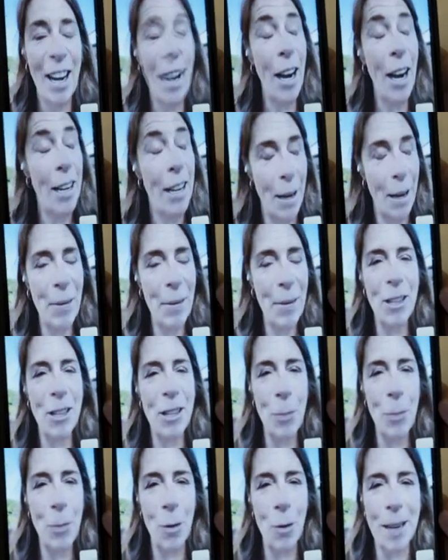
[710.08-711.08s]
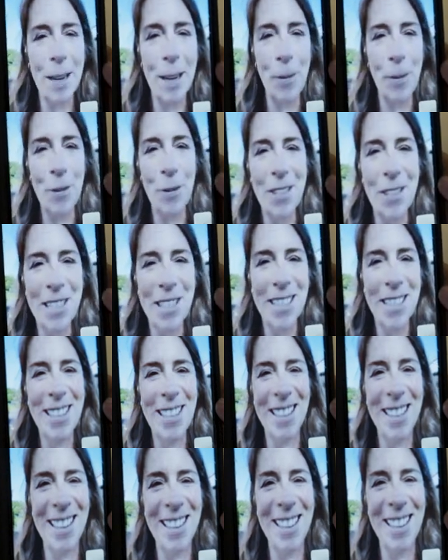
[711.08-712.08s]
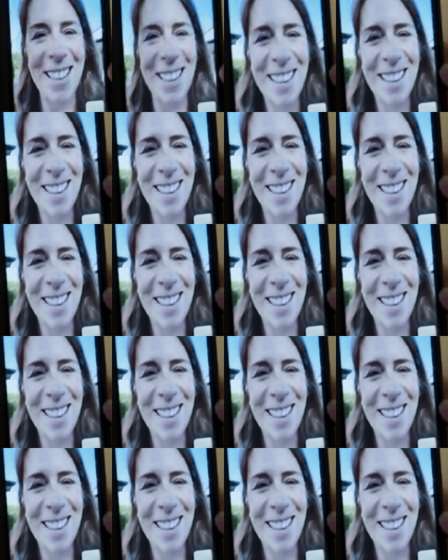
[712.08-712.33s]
I'm glad you bought white boots.